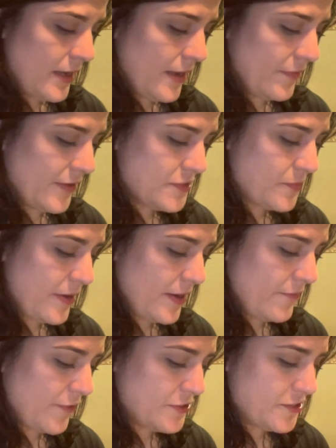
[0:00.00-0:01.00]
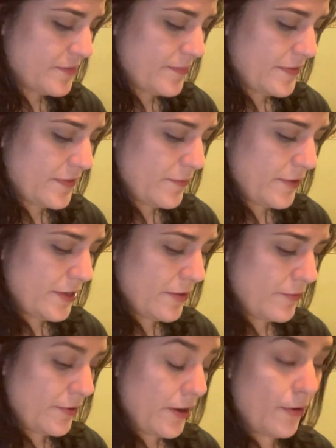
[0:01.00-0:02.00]
unless we first admit that we
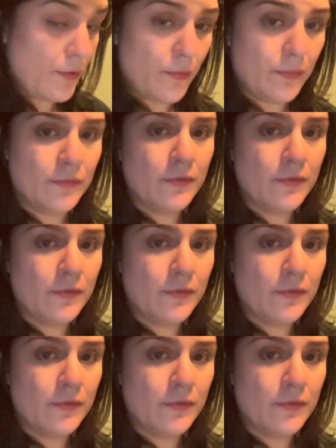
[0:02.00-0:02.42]
don't know,